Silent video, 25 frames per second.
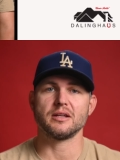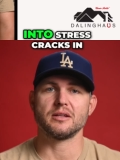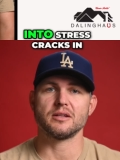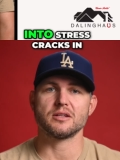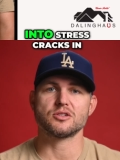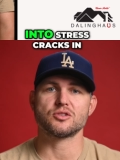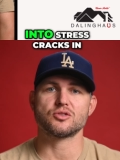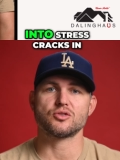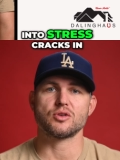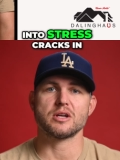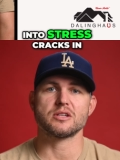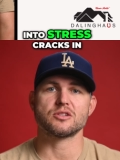into
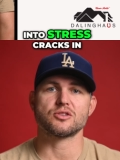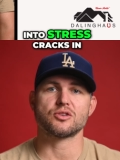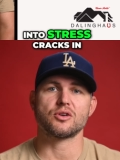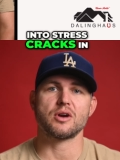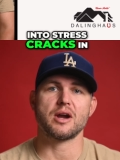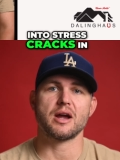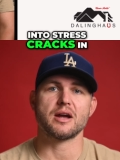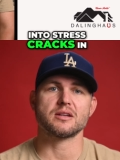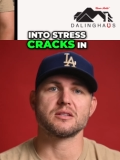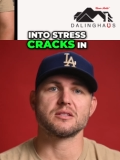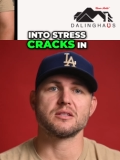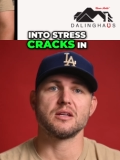stress
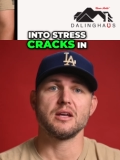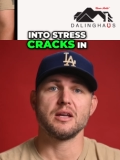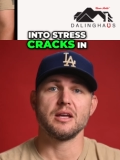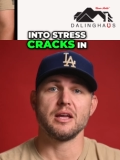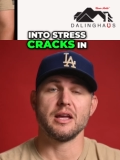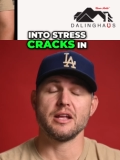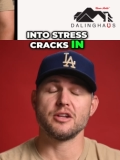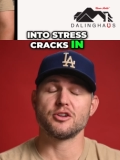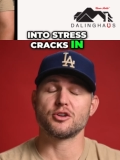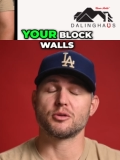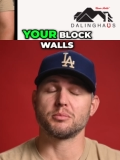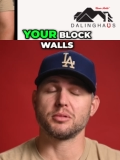cracks
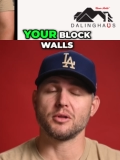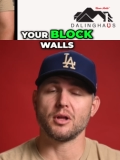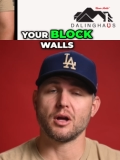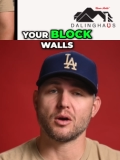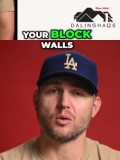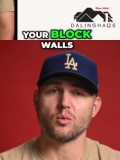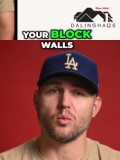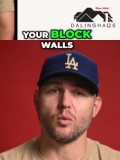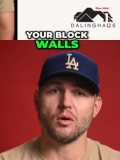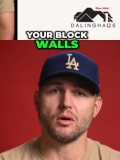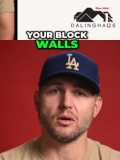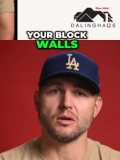in your
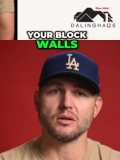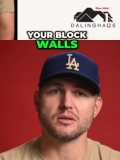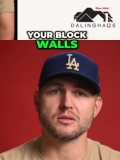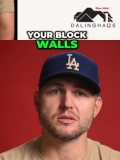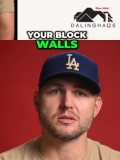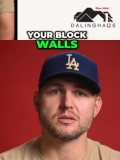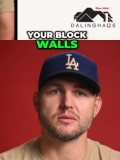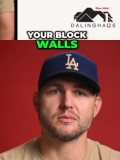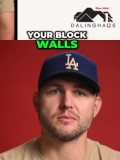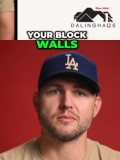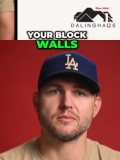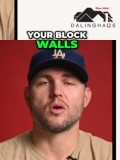block
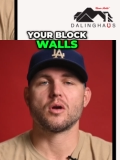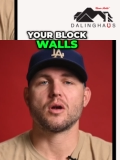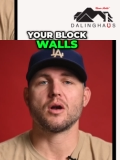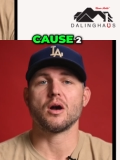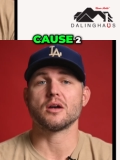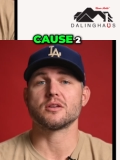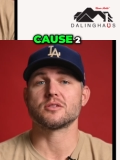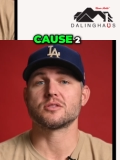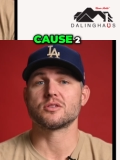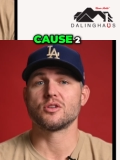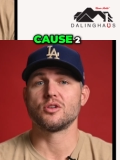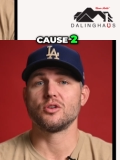walls.
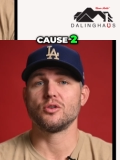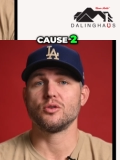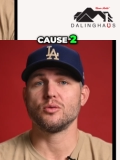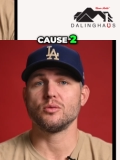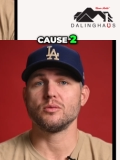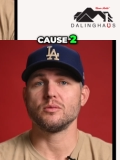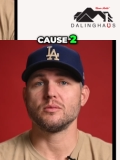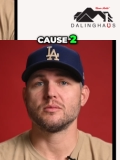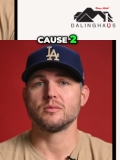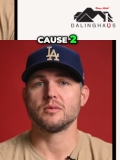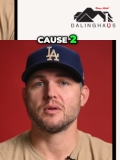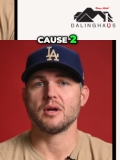Cause
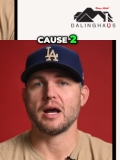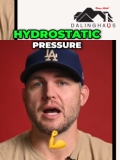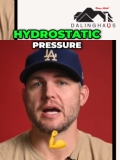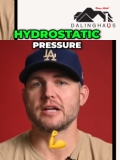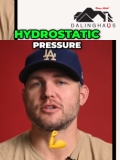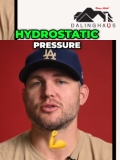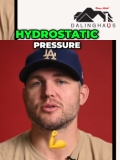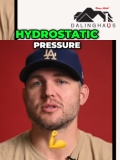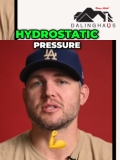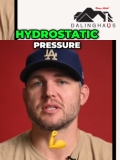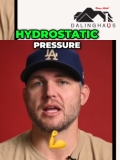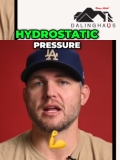2.
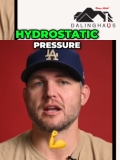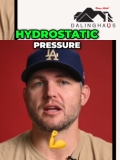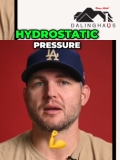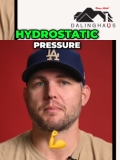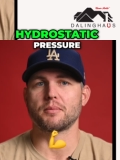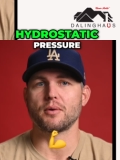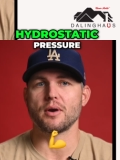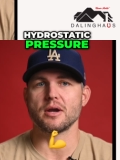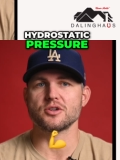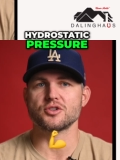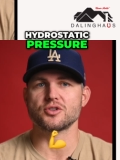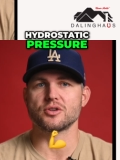
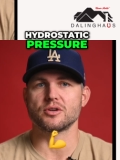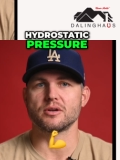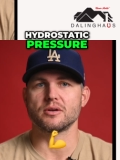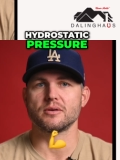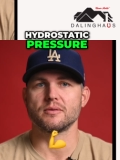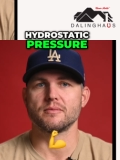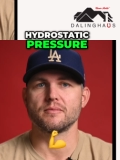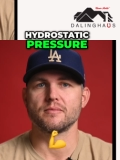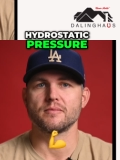Hydrostatic pressure.